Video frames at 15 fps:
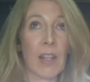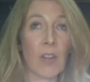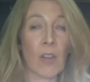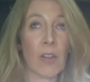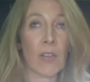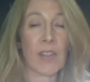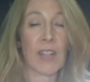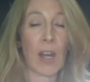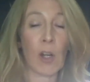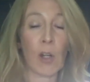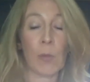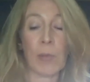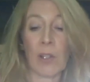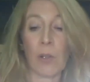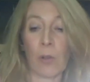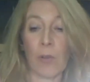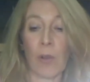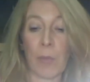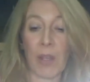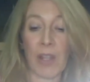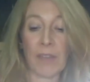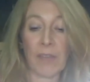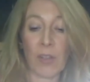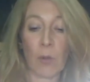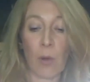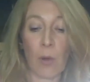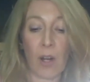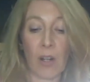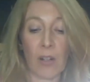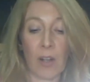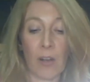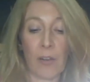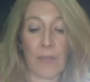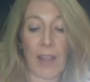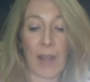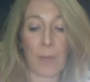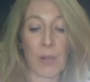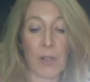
They're not terribly gory, but if you are of that.